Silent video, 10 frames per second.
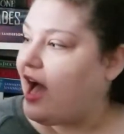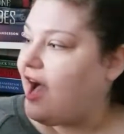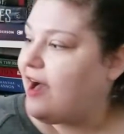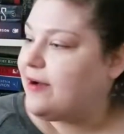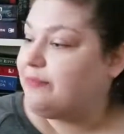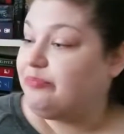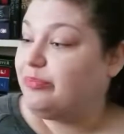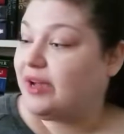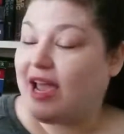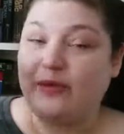
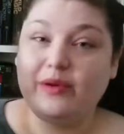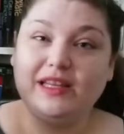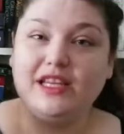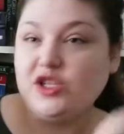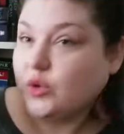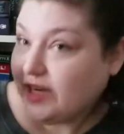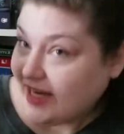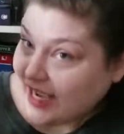But I really enjoyed it.